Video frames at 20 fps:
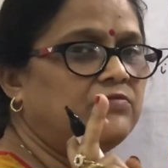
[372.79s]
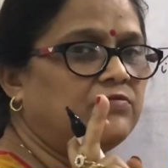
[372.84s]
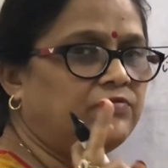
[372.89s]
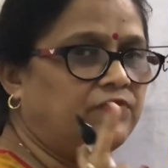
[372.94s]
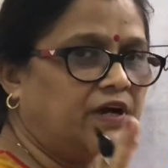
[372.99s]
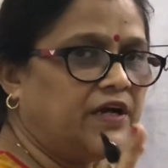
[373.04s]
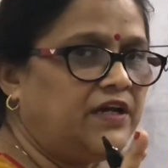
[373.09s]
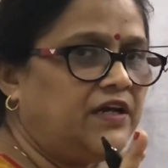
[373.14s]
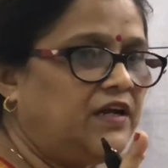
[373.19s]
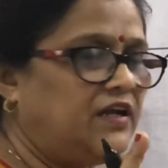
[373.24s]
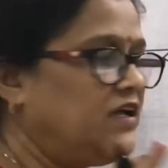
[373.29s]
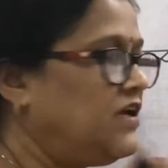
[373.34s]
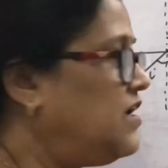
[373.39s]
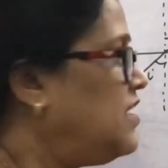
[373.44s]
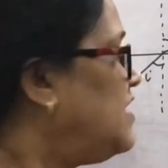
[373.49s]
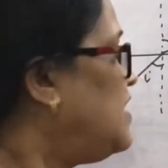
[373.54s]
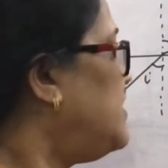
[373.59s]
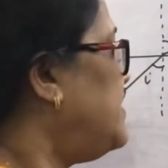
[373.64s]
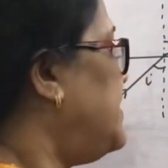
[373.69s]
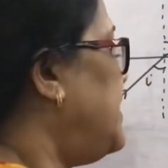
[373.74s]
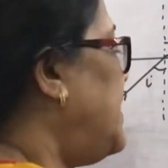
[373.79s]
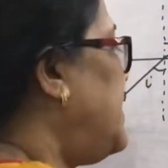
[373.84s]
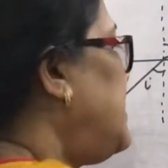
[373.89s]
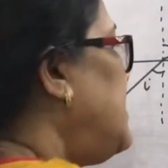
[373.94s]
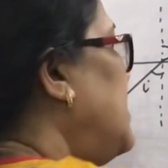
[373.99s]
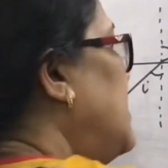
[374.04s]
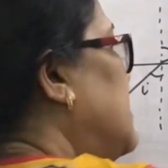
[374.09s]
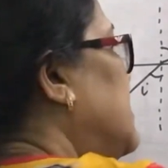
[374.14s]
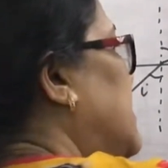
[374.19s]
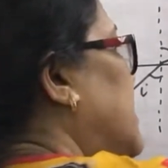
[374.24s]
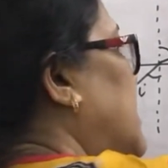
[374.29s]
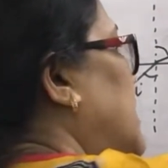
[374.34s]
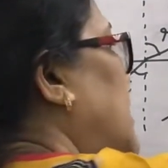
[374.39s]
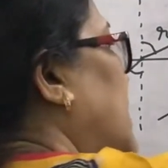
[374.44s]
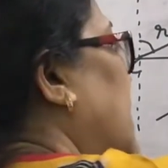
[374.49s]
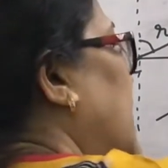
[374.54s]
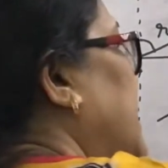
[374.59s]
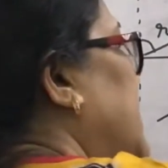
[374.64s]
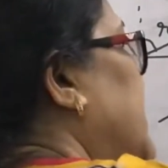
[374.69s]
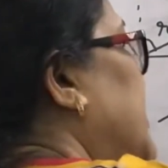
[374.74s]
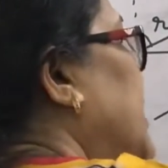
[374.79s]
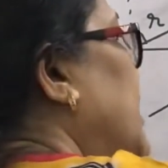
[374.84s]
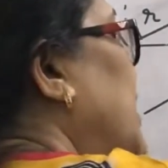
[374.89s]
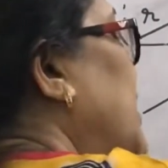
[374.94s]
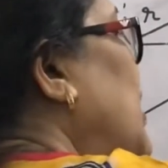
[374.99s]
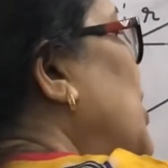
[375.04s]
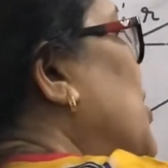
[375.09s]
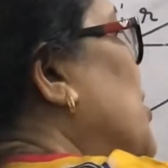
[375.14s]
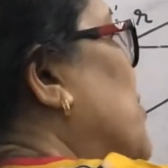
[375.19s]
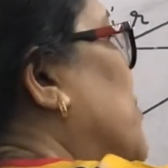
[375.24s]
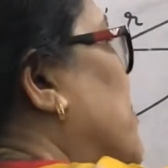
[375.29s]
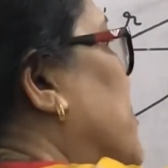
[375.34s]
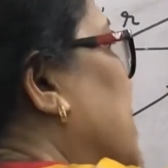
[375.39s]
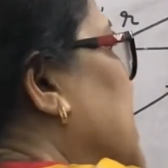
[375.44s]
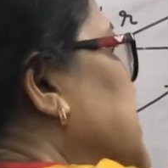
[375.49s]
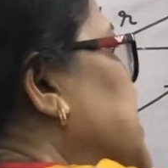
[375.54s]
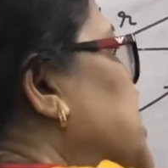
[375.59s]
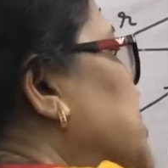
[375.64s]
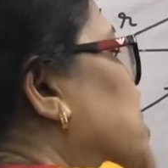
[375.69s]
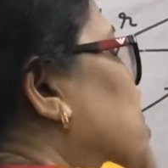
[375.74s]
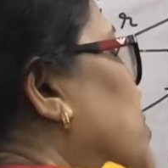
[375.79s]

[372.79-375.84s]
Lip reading: One, that the light ray must